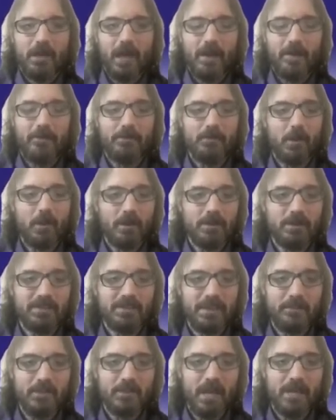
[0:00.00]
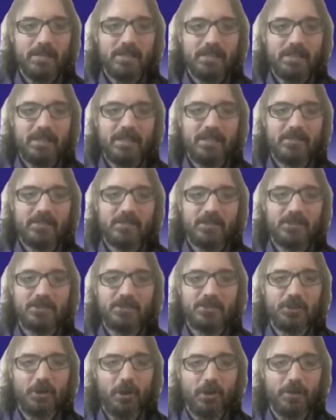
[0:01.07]
Kind of along the same lines, can
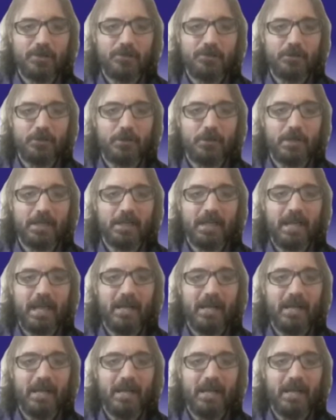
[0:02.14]
ESDs charge for